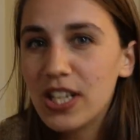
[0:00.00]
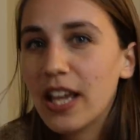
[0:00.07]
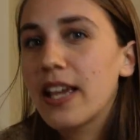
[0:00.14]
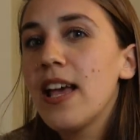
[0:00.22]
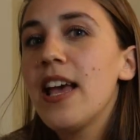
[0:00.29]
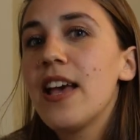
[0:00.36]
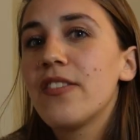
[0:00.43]

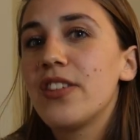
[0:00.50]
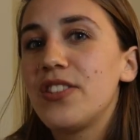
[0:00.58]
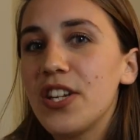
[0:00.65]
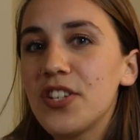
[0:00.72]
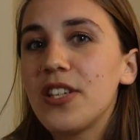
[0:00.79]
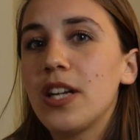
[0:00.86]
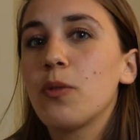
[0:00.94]
Like the
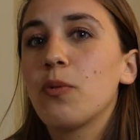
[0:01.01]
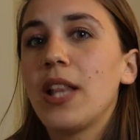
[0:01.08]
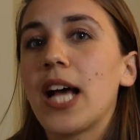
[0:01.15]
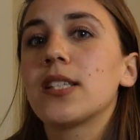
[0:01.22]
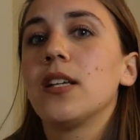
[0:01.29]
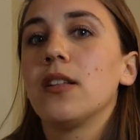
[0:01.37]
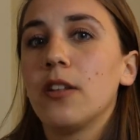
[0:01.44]
stitches tend to
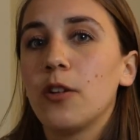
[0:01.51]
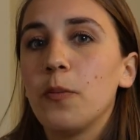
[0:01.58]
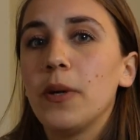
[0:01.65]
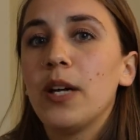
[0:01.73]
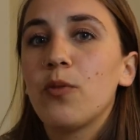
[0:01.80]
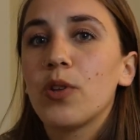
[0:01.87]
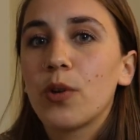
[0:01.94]
relax a little
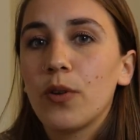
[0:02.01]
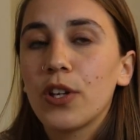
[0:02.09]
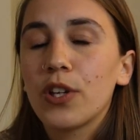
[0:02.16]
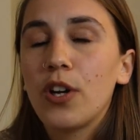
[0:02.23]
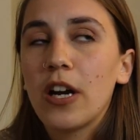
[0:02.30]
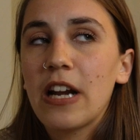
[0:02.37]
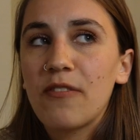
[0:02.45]
bit with
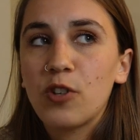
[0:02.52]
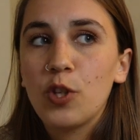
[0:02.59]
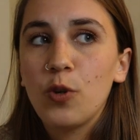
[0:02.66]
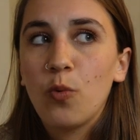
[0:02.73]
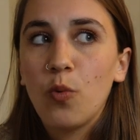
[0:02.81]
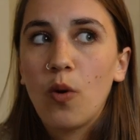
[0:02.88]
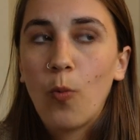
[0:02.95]
acrylic yarn after
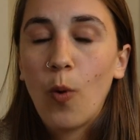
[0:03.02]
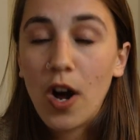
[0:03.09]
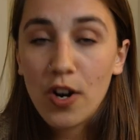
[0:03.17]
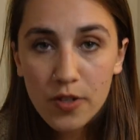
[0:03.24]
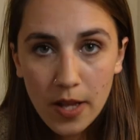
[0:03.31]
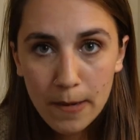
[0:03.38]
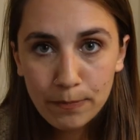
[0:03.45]
you
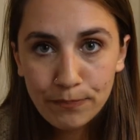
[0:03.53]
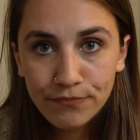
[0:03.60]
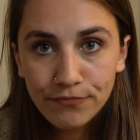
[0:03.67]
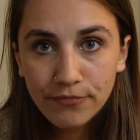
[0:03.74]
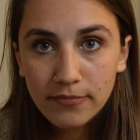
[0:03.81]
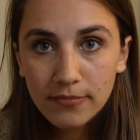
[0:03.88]
wash them,